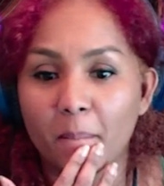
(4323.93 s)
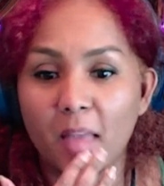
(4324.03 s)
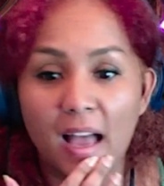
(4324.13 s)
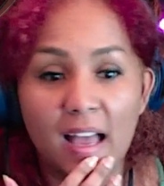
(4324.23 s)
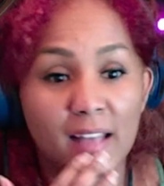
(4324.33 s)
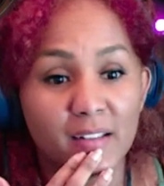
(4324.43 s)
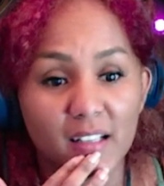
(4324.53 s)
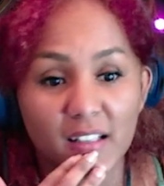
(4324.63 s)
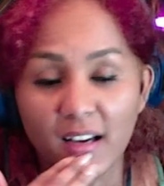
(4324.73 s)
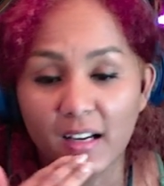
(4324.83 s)
And
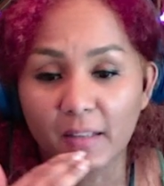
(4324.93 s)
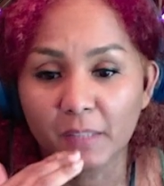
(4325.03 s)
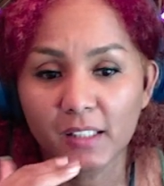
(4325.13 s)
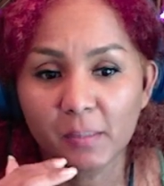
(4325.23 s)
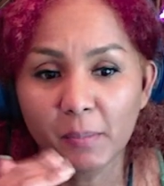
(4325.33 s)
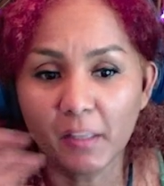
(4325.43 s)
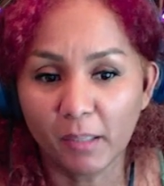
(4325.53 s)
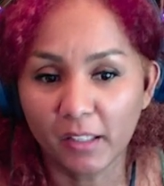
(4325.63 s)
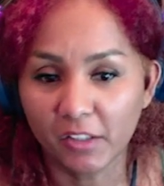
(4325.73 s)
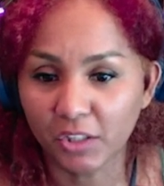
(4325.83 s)
yeah, it's been a
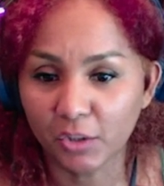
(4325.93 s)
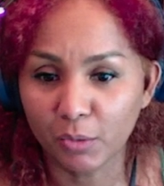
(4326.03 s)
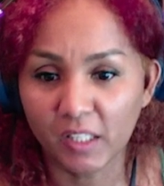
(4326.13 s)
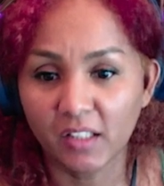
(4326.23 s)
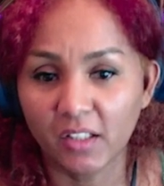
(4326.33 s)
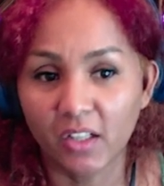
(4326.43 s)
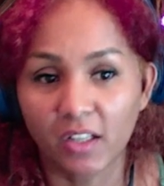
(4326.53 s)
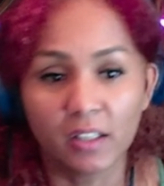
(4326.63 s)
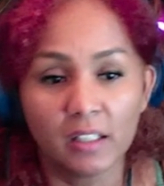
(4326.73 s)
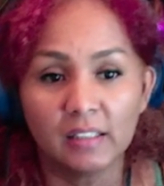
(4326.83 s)
pleasure to be
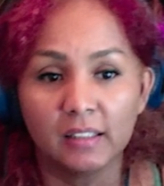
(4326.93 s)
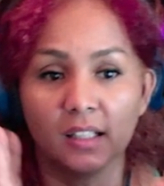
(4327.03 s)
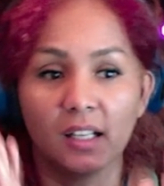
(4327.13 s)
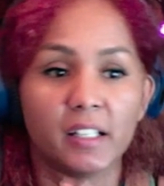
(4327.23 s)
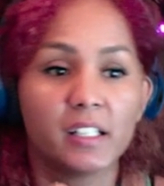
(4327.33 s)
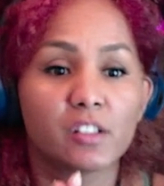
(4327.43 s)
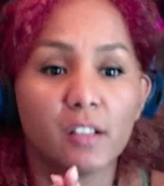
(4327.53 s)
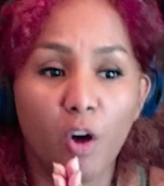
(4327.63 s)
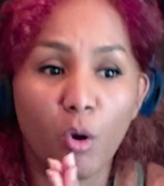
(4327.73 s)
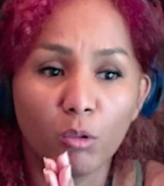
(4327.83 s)
here. It is
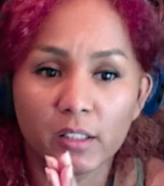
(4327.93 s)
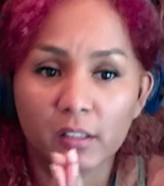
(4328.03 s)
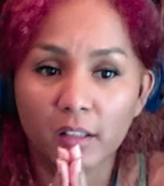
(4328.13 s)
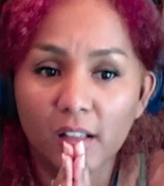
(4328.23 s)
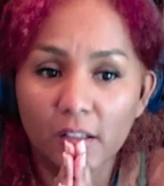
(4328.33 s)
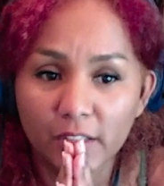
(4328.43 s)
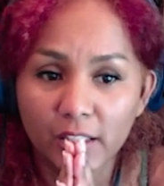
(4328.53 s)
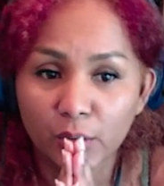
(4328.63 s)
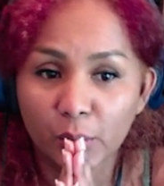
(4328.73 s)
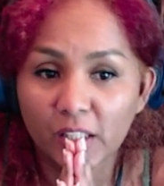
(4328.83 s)
always lovely
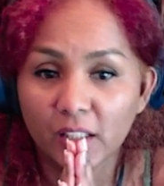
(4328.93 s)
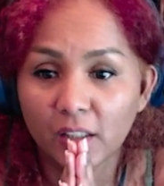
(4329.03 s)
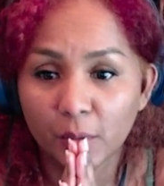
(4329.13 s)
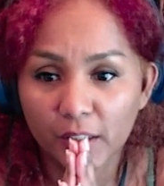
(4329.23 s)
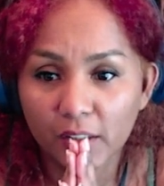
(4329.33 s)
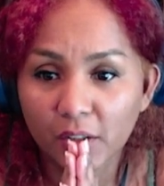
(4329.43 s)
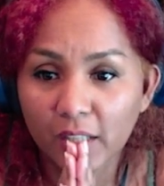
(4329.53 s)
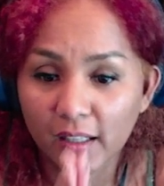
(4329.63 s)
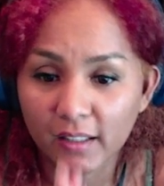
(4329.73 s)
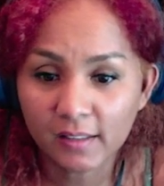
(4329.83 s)
to be here with you
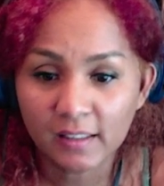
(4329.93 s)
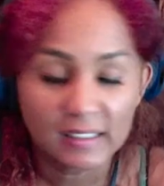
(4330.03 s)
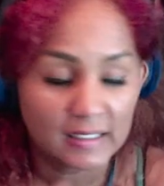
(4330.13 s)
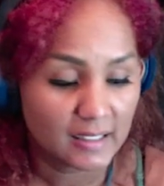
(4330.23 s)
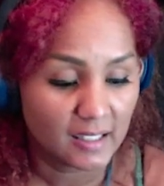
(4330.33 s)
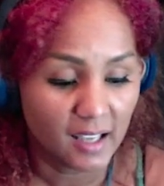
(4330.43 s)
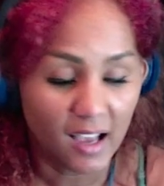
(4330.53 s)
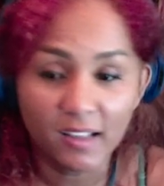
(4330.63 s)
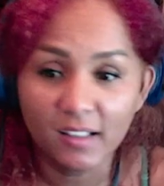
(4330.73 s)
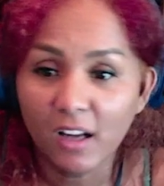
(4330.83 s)
guys.
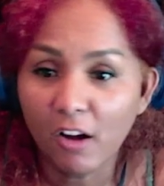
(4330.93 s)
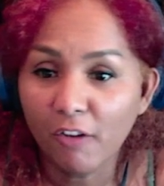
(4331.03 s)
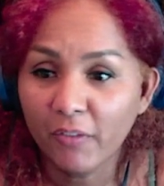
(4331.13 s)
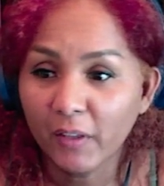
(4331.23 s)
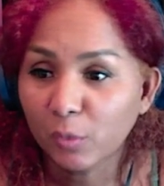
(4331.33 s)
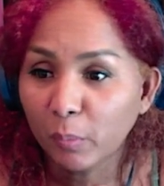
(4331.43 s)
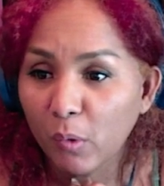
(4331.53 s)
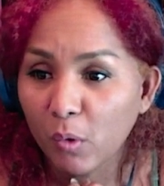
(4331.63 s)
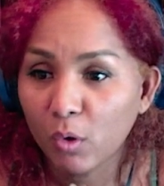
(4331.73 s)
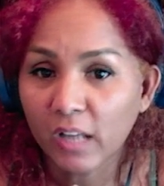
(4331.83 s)
I love the
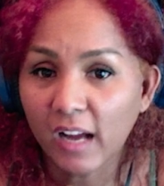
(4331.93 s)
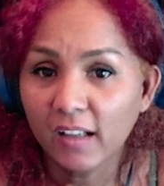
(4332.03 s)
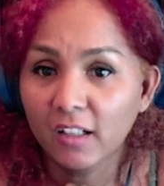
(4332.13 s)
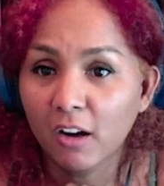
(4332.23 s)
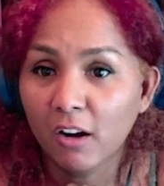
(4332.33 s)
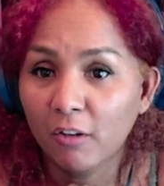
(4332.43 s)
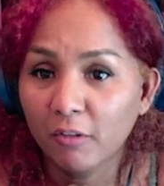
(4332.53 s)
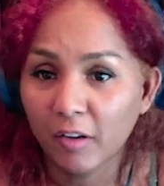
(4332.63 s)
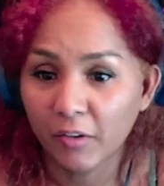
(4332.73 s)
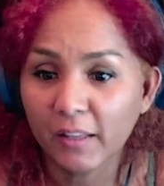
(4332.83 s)
support, I love
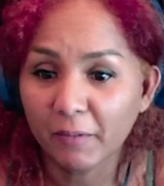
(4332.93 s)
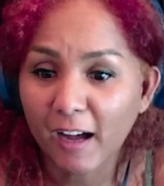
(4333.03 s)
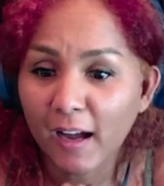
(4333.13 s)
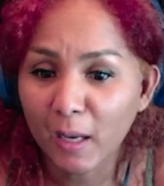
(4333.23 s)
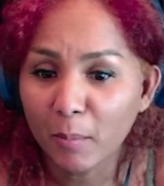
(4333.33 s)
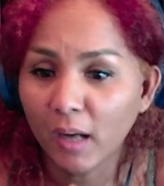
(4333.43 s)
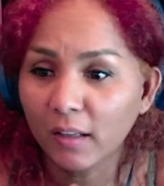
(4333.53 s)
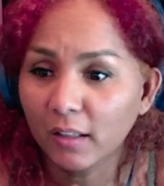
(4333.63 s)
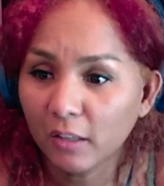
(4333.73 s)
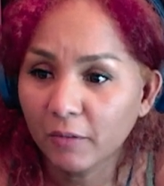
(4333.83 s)
the vibe, I
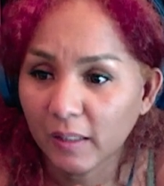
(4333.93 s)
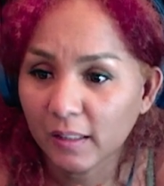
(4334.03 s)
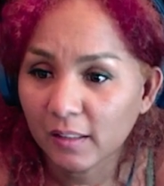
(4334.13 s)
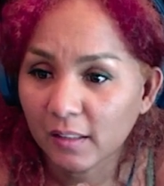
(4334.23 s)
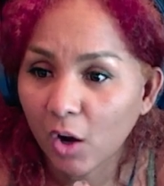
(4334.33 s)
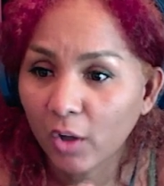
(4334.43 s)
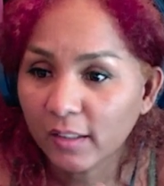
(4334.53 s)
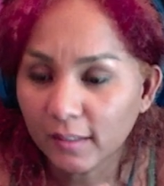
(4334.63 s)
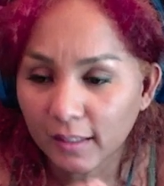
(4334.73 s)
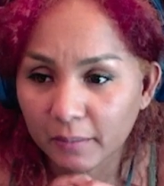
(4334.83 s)
love this,
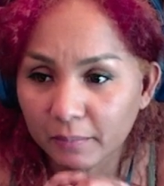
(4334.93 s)
honestly.